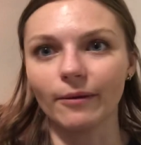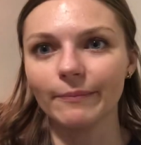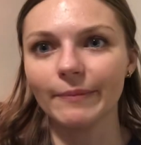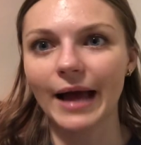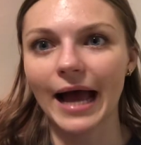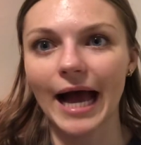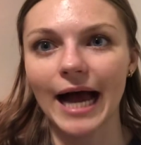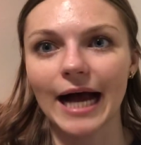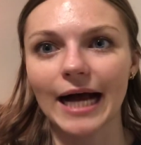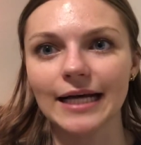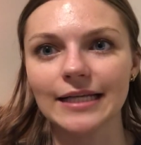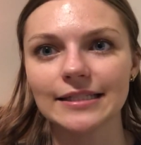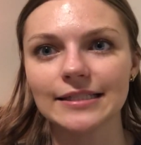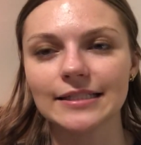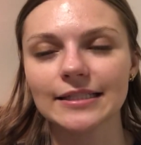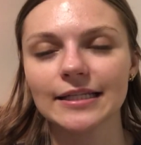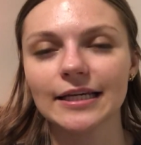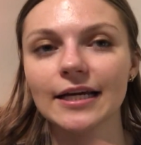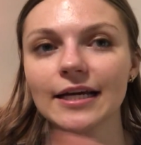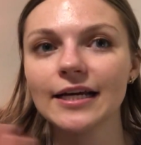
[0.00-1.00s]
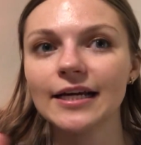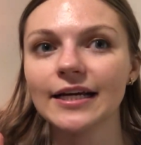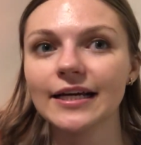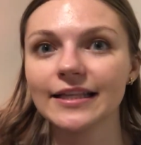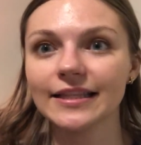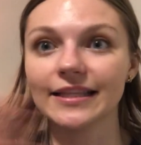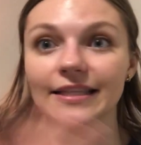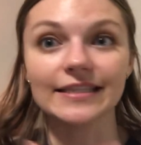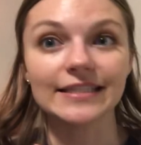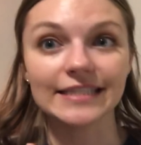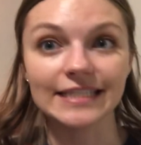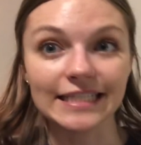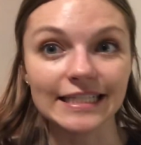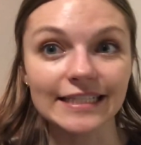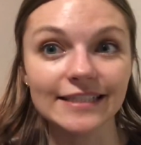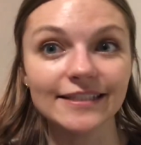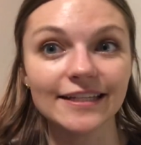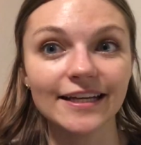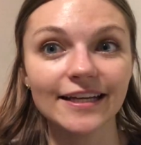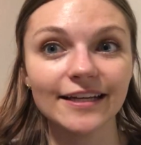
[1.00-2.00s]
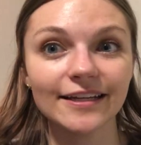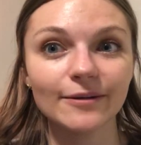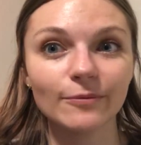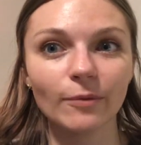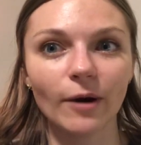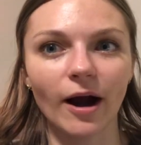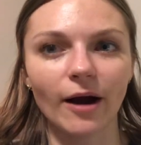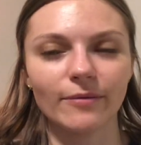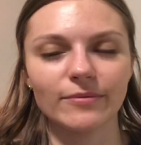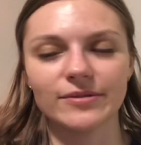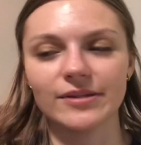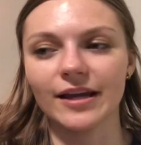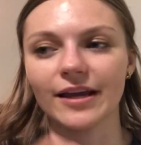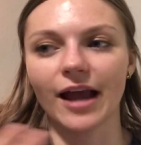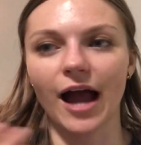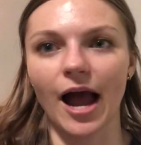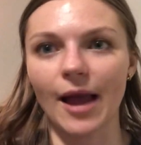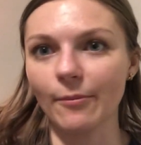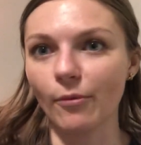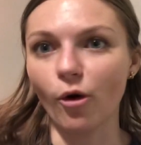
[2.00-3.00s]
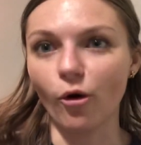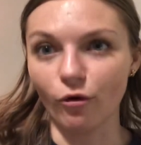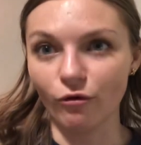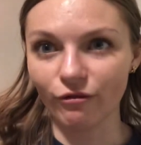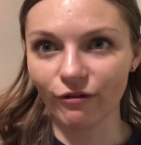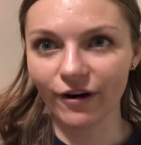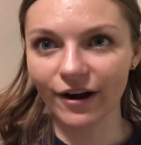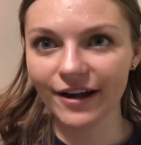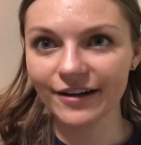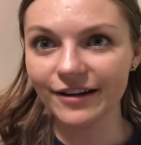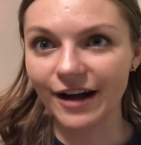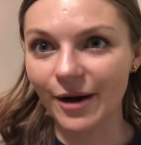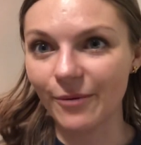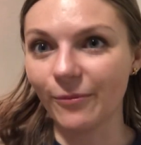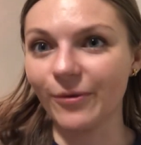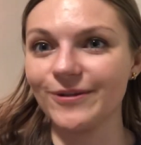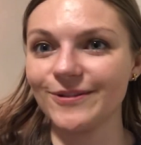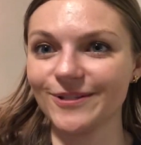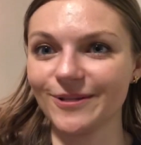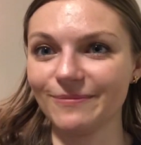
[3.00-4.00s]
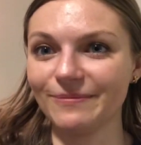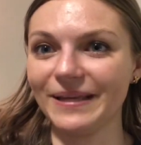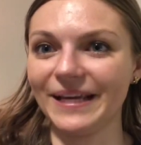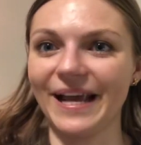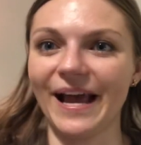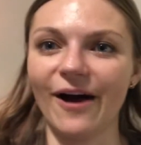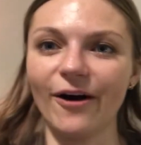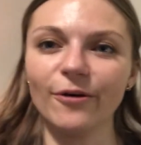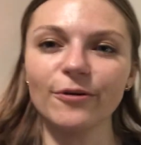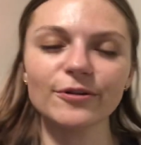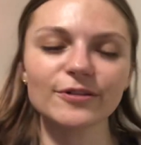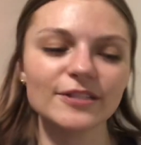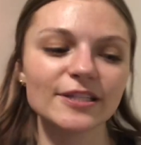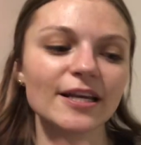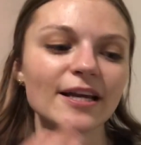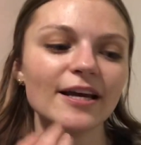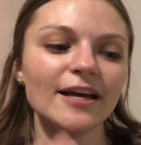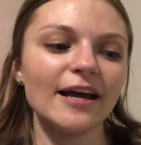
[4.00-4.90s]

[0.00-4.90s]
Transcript: past the season where I was like, I'm over it. I want something else.